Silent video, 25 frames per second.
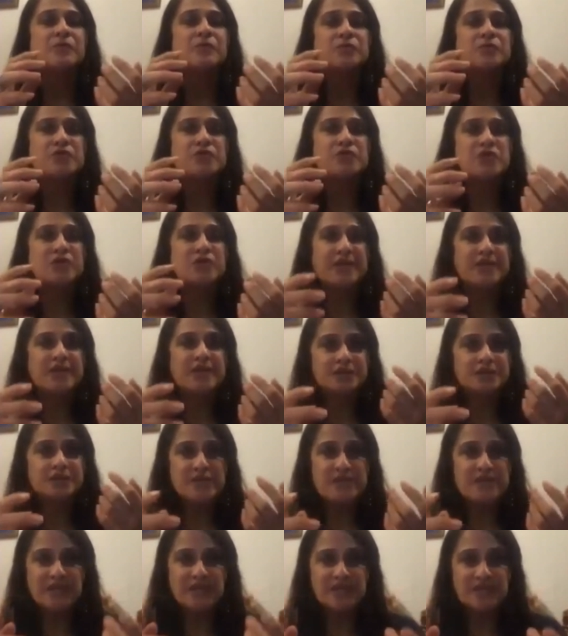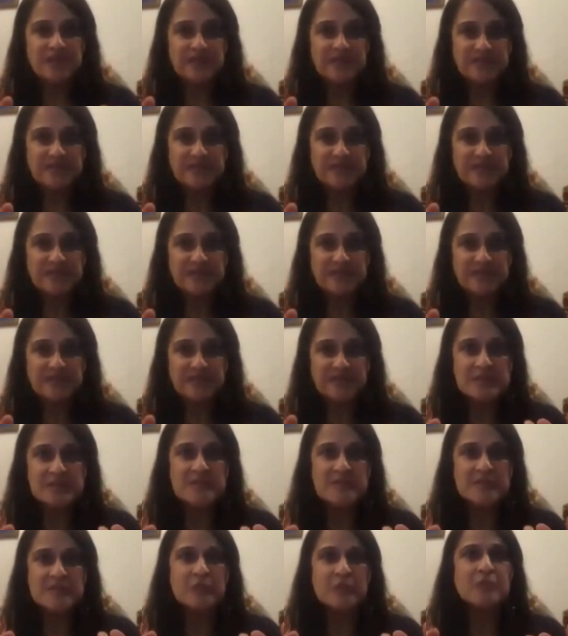Would you like to take their
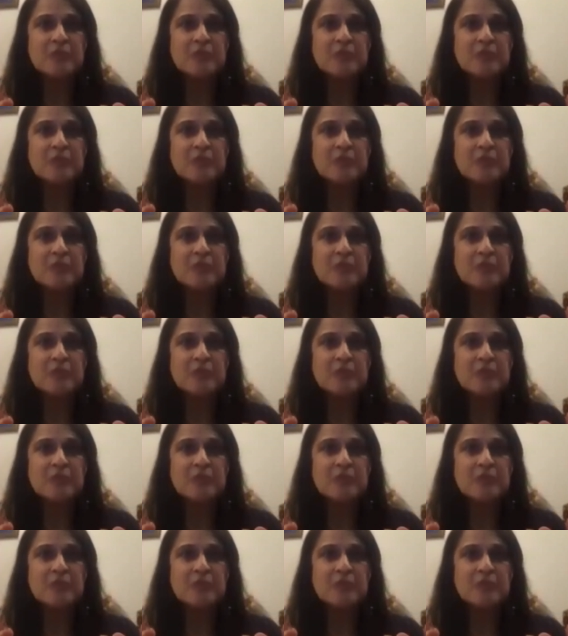fingers